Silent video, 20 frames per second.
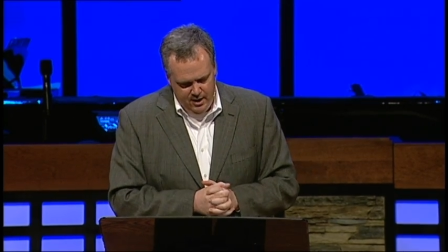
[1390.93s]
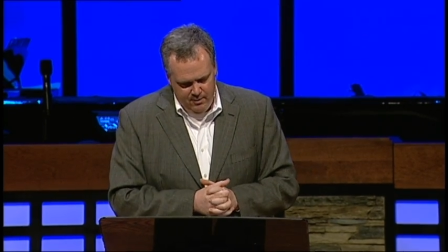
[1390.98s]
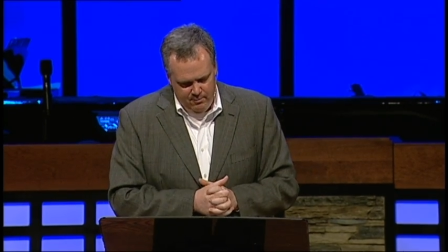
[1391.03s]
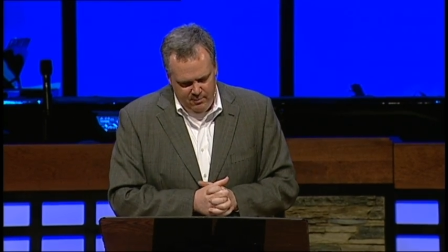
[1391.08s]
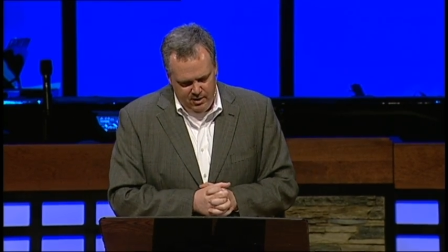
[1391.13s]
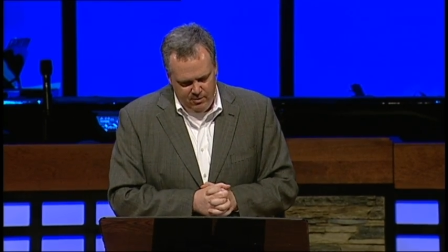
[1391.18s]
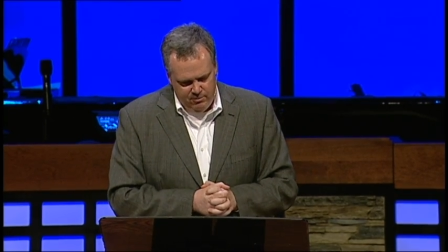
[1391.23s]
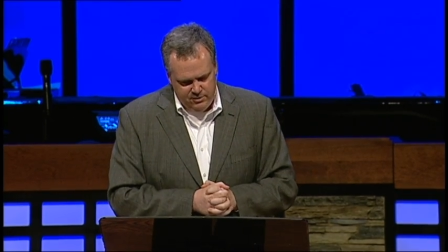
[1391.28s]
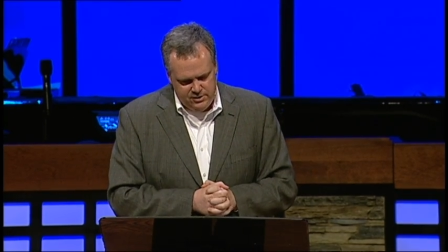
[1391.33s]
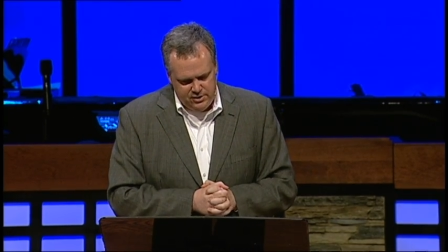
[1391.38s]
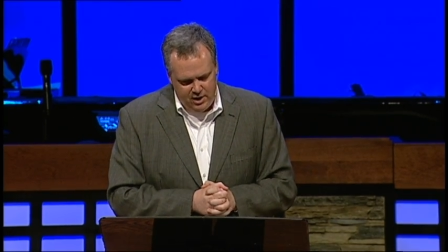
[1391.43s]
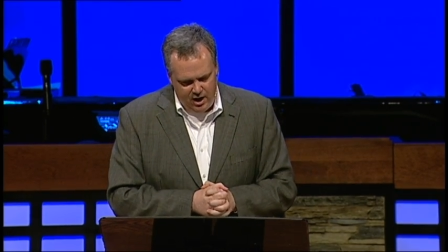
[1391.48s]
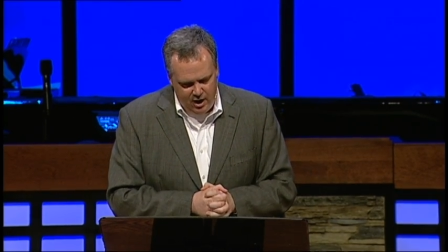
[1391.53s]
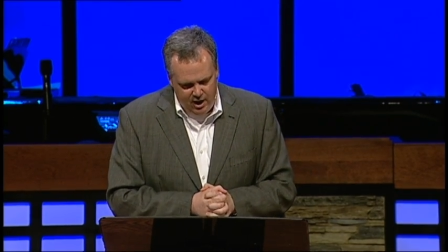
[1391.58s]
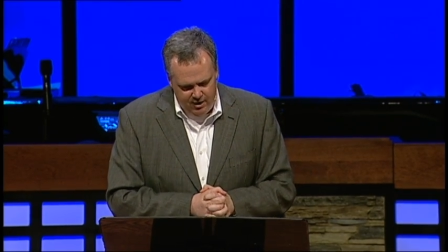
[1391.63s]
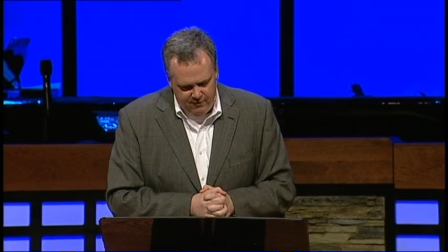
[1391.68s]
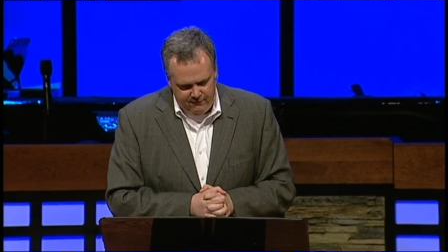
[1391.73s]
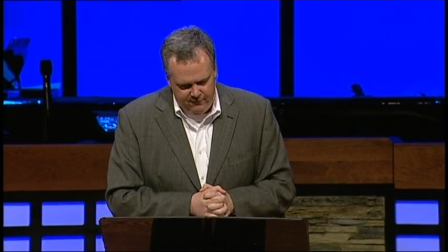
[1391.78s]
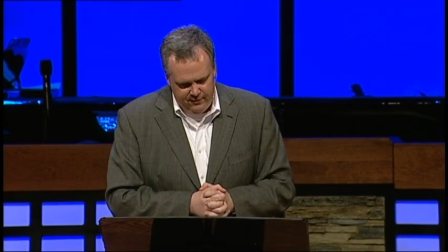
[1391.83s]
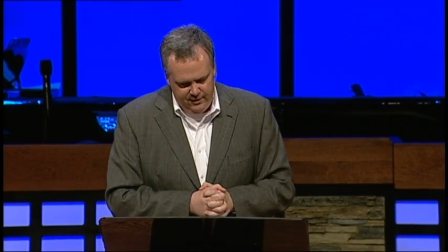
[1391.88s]
but was
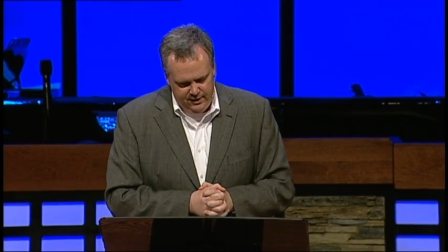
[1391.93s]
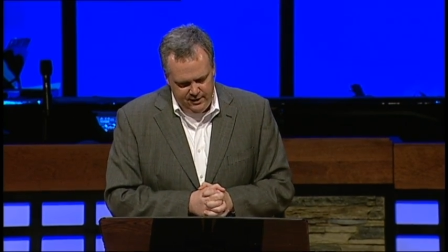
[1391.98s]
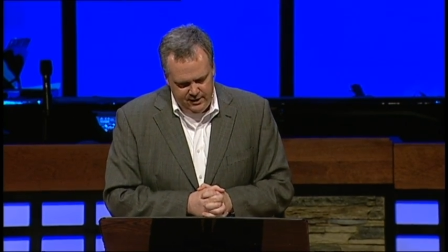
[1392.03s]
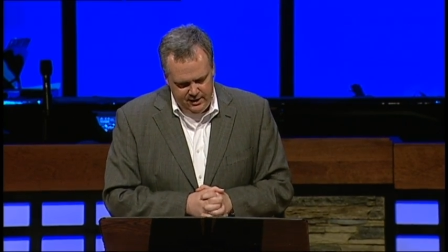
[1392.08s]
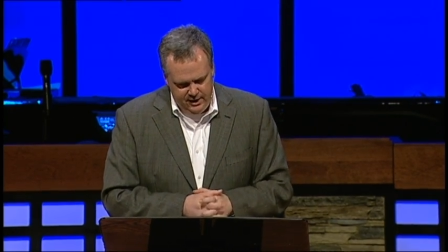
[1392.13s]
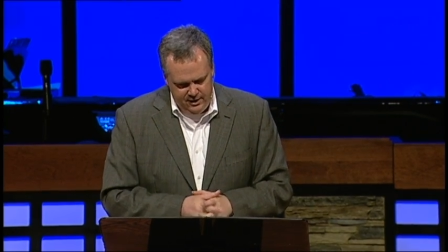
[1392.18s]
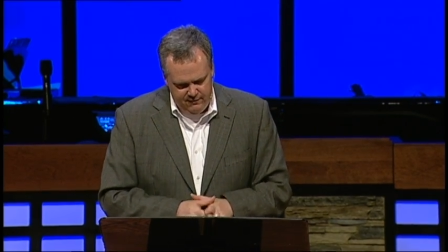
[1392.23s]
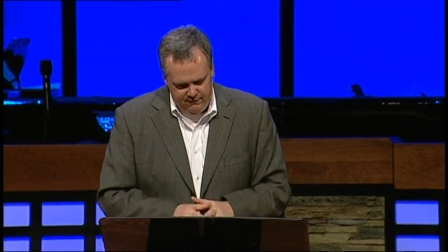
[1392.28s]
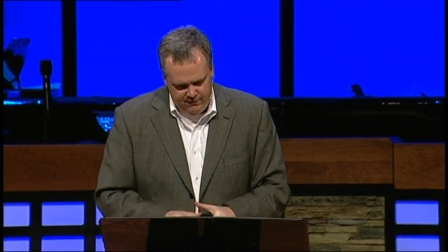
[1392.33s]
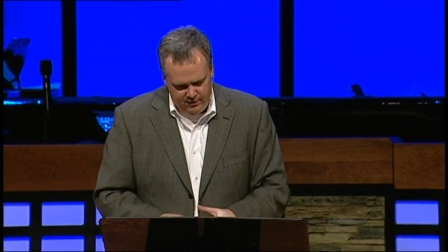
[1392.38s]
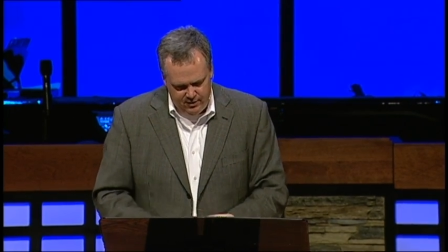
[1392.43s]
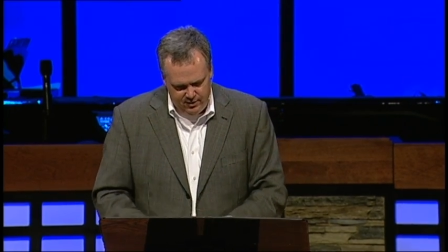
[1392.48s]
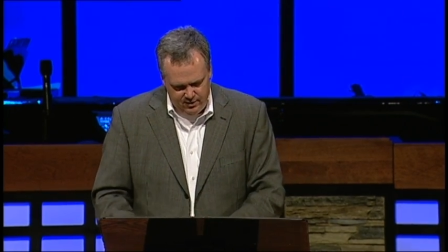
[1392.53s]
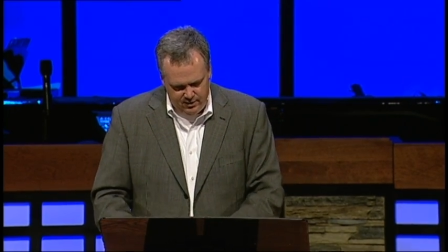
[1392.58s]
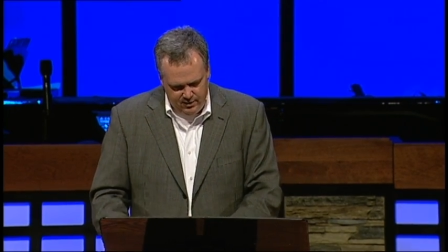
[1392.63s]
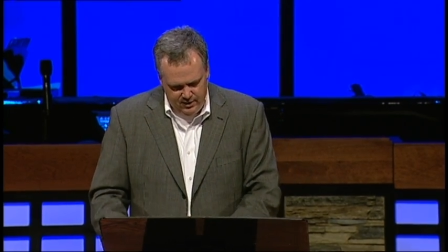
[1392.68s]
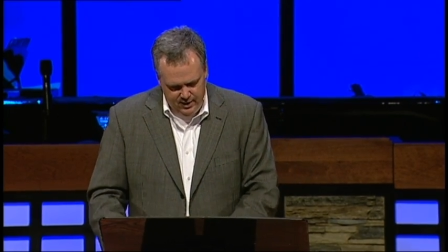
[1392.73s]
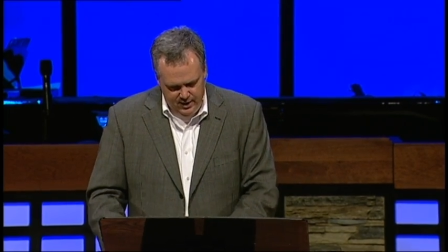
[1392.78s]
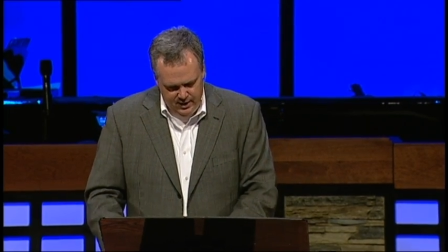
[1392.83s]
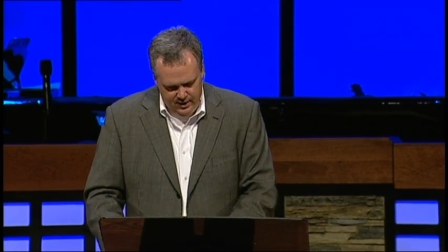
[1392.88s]
offering to give
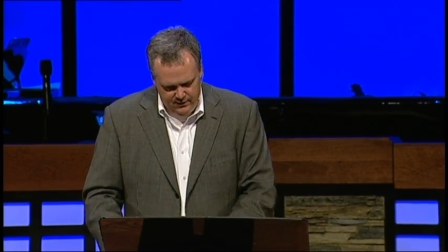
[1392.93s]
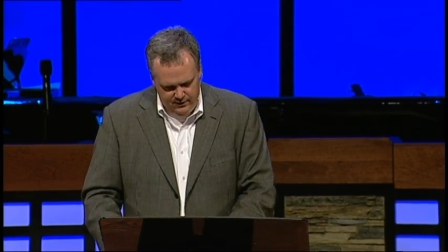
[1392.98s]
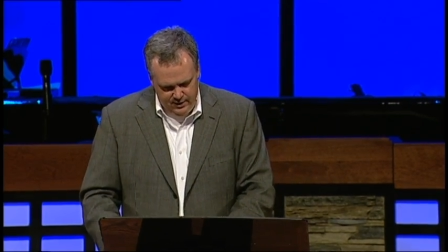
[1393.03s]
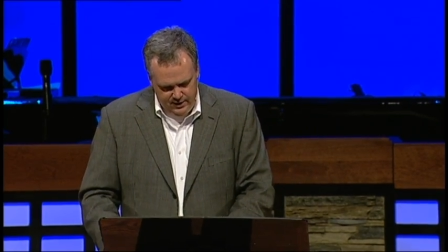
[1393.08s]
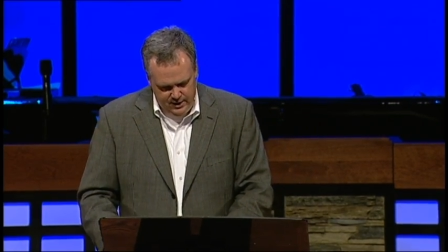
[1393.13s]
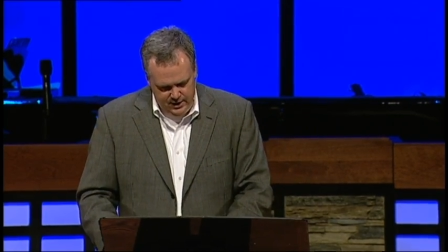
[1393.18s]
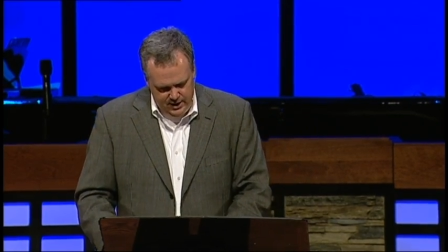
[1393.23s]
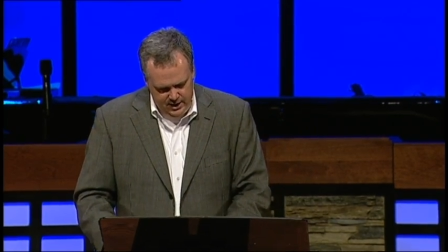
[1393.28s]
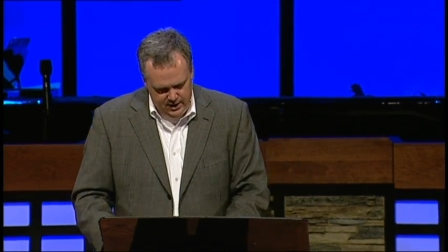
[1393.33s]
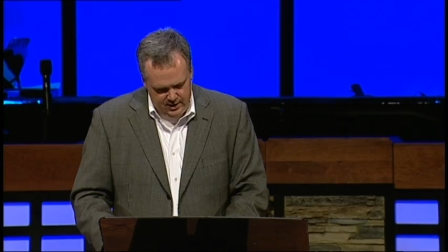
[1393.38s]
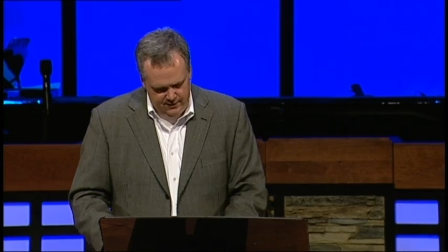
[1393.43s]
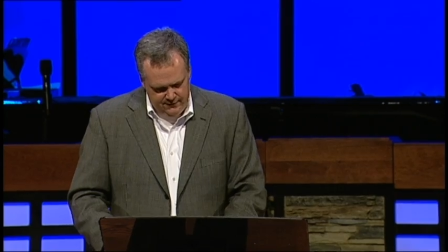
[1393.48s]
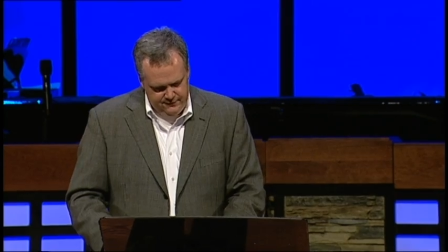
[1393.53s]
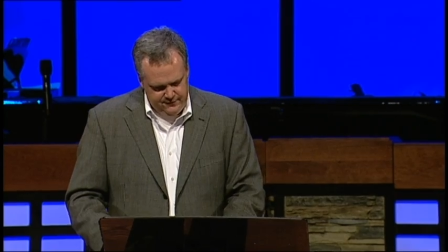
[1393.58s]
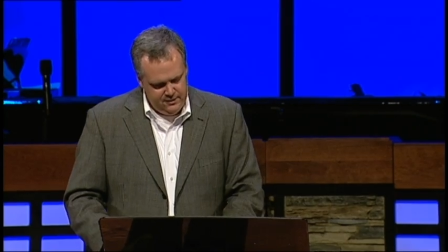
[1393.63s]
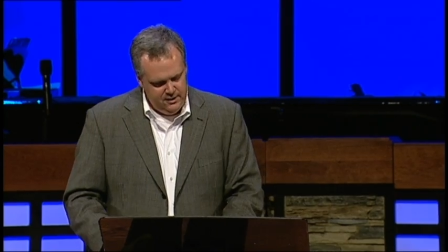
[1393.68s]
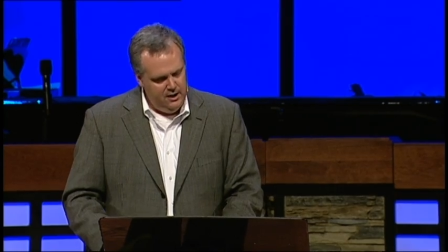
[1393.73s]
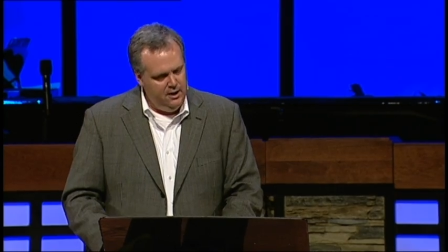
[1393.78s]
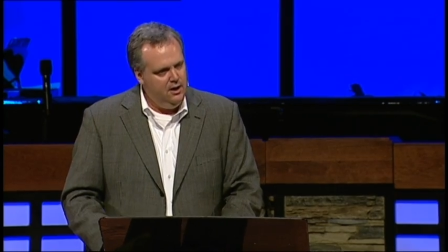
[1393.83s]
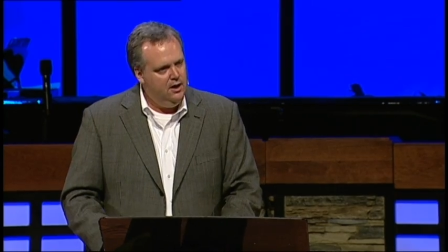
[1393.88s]
her the gift
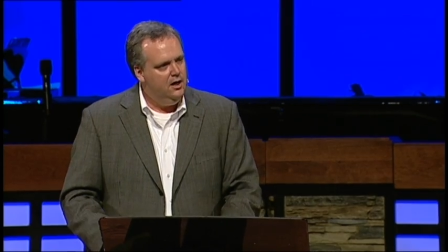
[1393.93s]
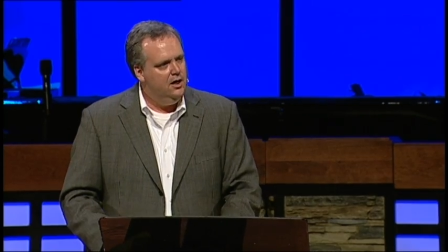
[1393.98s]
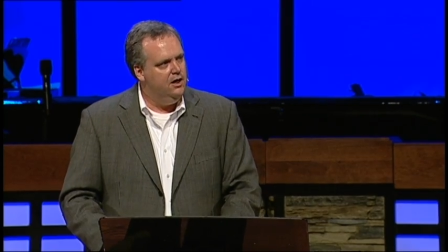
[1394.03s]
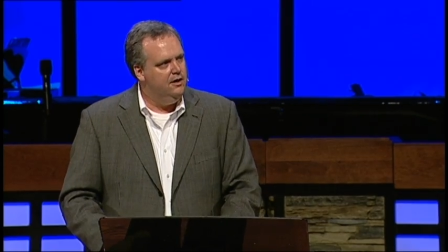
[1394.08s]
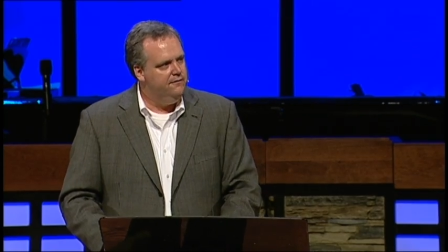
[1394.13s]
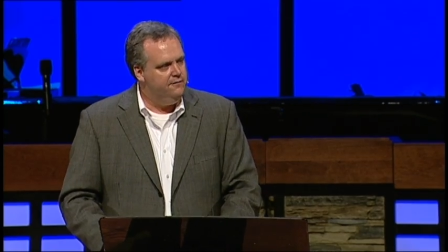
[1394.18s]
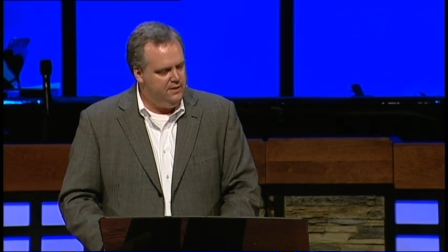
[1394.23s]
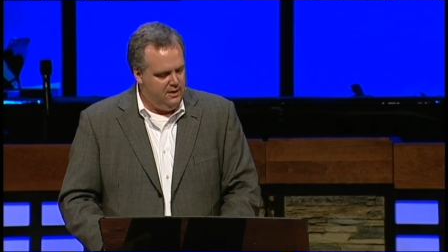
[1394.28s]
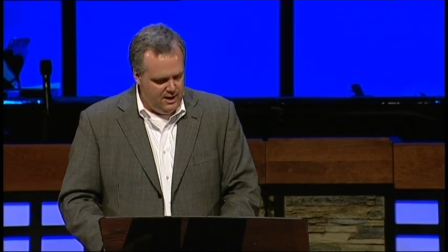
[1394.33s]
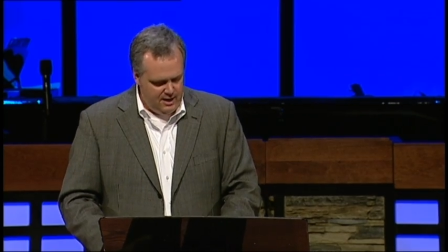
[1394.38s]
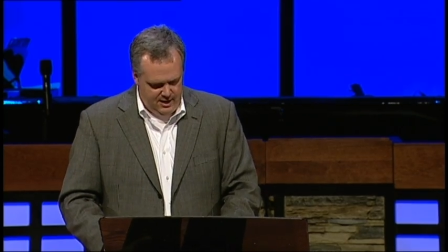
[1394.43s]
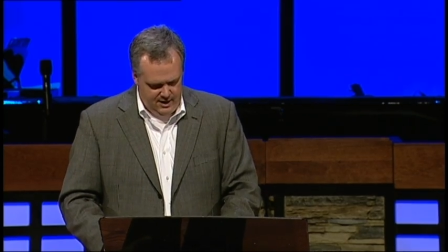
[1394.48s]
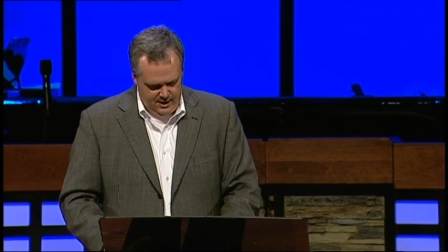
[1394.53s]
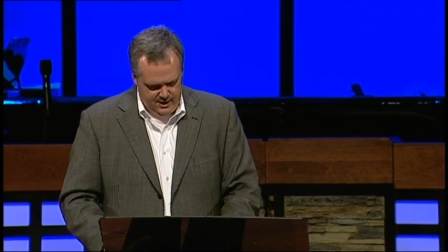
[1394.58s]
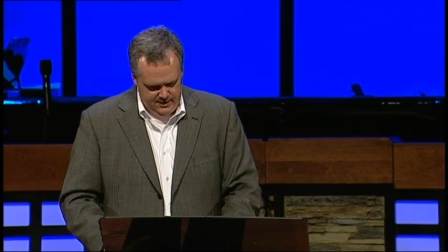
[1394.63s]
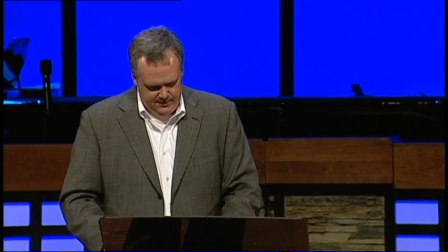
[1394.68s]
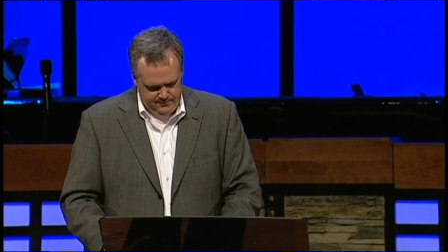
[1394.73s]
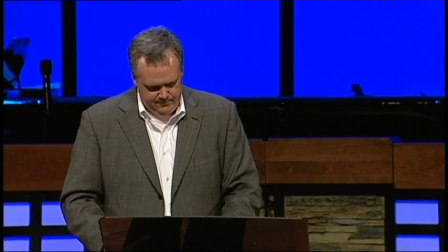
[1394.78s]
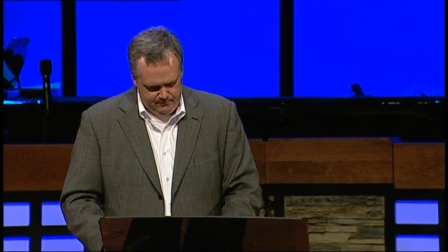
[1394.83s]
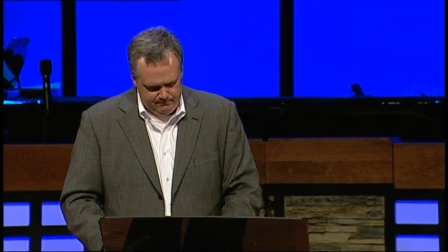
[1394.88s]
of
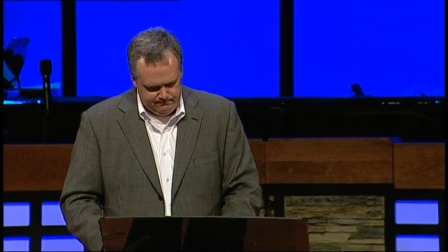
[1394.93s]
God.